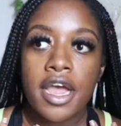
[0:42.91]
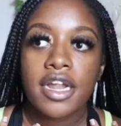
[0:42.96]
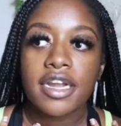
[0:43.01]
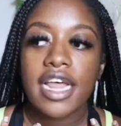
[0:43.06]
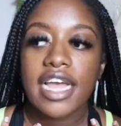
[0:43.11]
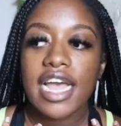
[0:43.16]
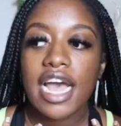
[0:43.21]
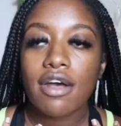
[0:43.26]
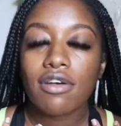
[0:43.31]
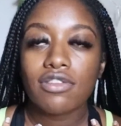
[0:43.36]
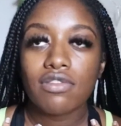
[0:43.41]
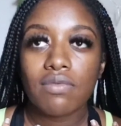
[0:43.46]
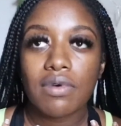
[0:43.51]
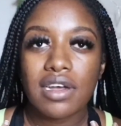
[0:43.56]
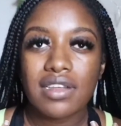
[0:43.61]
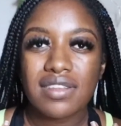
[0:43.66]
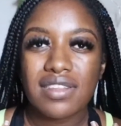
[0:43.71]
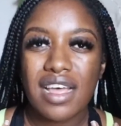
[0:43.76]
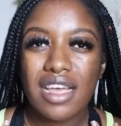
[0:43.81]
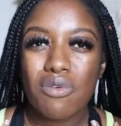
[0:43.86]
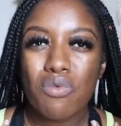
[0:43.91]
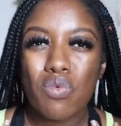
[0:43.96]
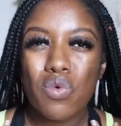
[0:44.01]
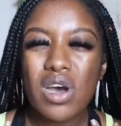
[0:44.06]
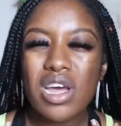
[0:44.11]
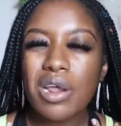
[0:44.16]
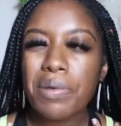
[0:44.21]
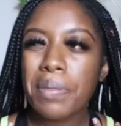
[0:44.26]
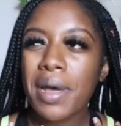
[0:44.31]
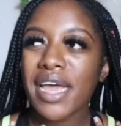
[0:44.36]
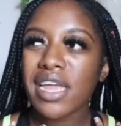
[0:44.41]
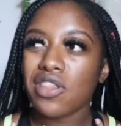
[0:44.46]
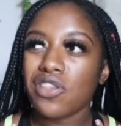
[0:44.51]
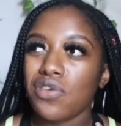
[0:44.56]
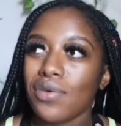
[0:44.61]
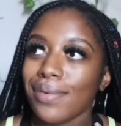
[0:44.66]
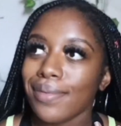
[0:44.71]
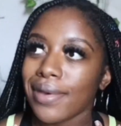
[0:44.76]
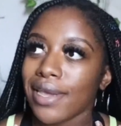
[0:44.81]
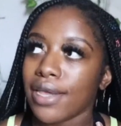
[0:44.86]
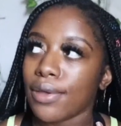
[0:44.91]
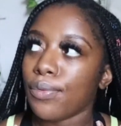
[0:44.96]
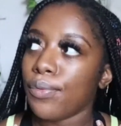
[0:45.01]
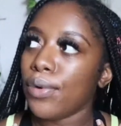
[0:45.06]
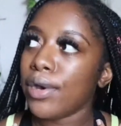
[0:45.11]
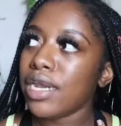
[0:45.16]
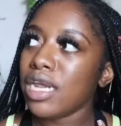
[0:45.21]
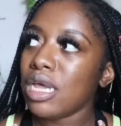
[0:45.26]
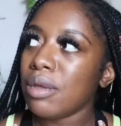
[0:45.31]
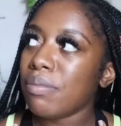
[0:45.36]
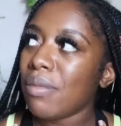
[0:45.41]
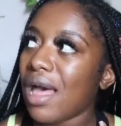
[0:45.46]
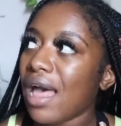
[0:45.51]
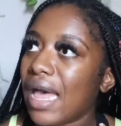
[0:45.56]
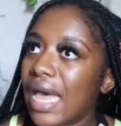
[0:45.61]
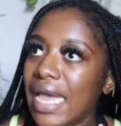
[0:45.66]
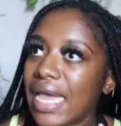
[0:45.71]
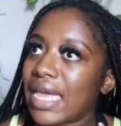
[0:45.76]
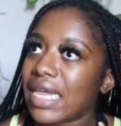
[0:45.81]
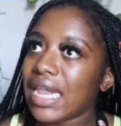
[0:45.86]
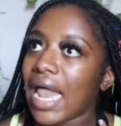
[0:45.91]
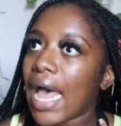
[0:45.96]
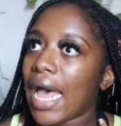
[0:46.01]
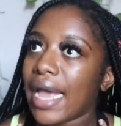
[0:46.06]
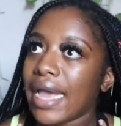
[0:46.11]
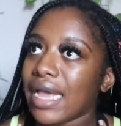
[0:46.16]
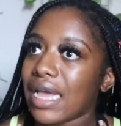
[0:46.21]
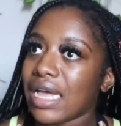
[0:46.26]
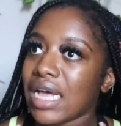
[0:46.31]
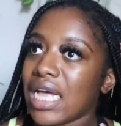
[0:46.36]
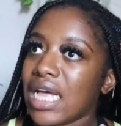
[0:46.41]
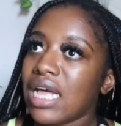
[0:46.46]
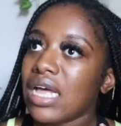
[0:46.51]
Like I was once like, what am I doing? What am I like?